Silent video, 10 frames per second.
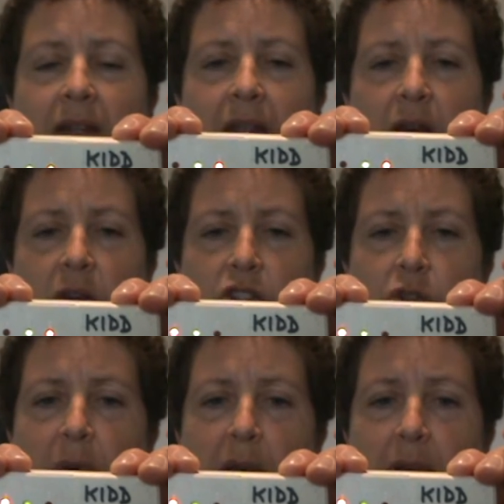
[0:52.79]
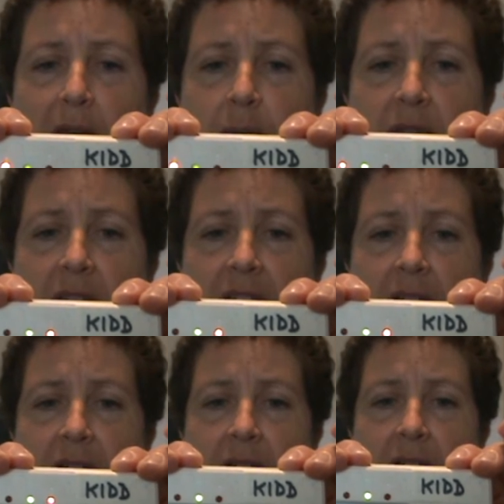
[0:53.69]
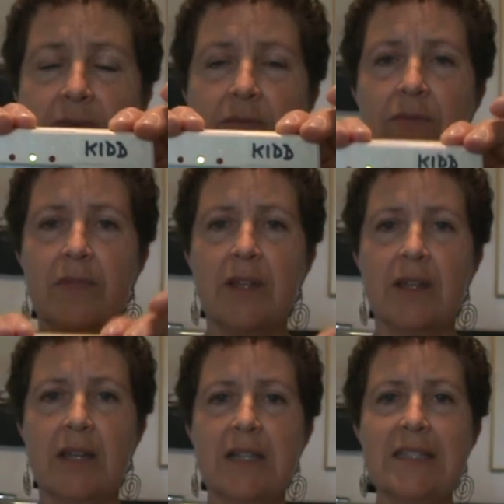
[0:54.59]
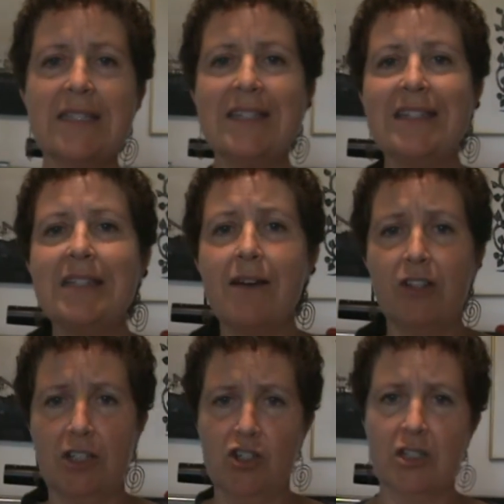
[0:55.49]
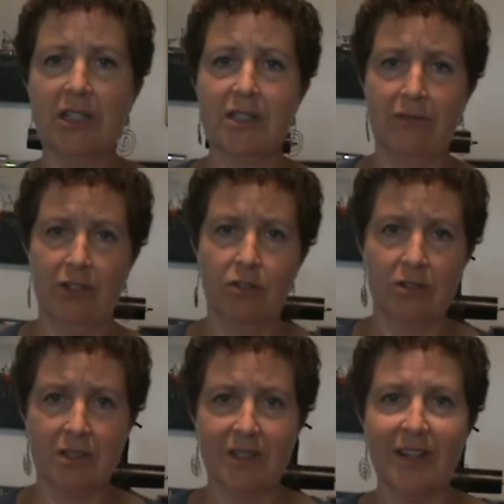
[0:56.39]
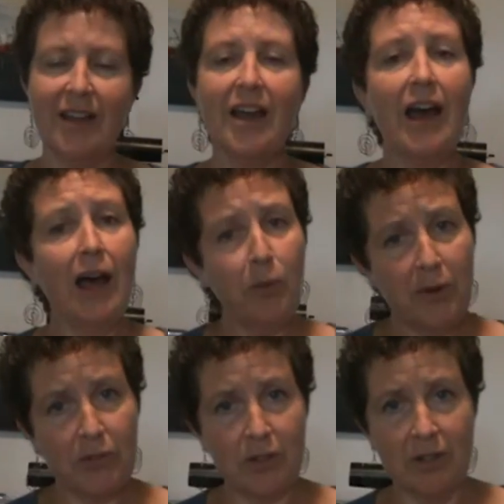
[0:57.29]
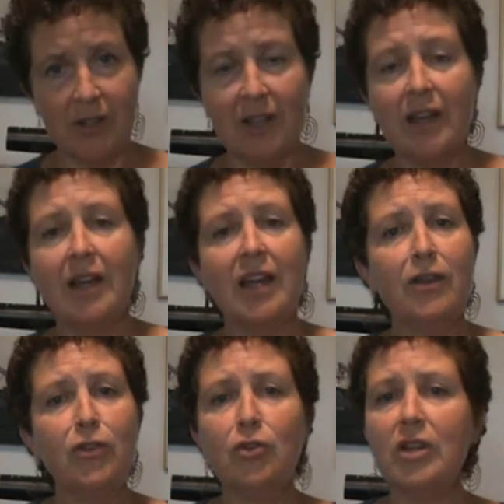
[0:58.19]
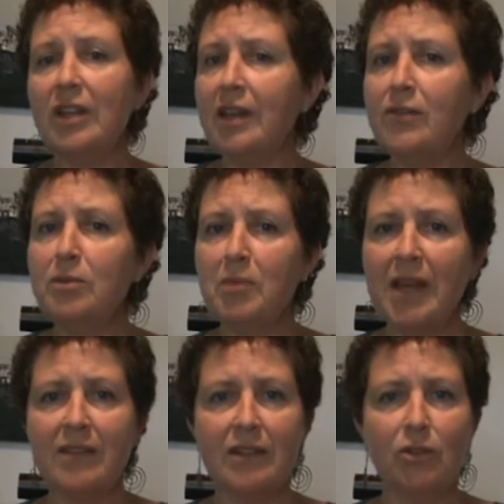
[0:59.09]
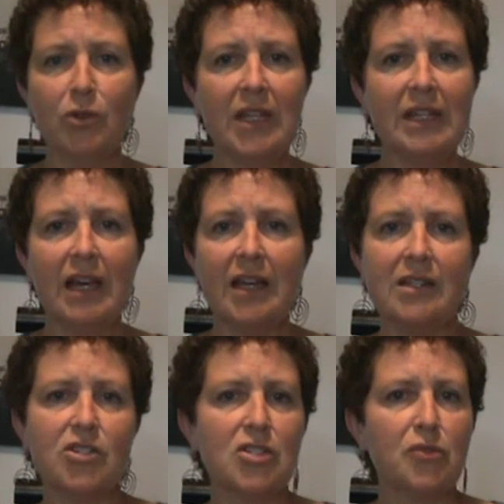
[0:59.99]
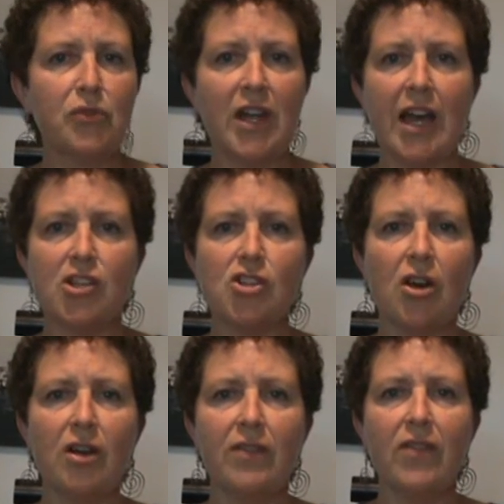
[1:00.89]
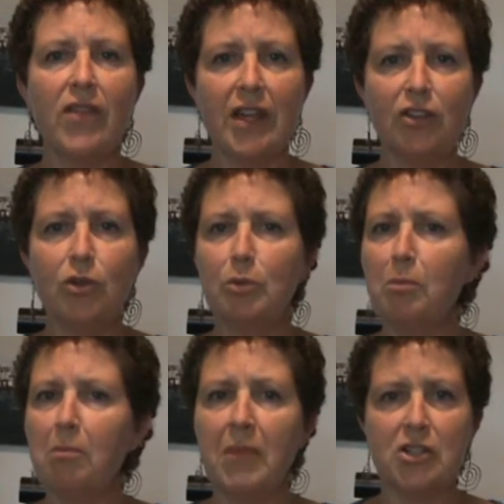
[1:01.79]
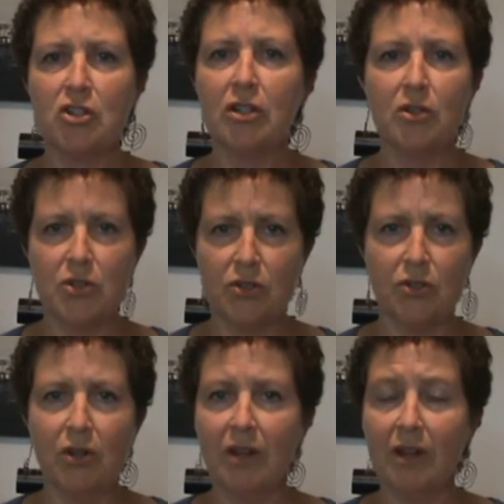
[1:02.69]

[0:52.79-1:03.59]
Now, as you may be able to tell, it's devilishly difficult. However, if you can even make the green light just flash on, then you're much closer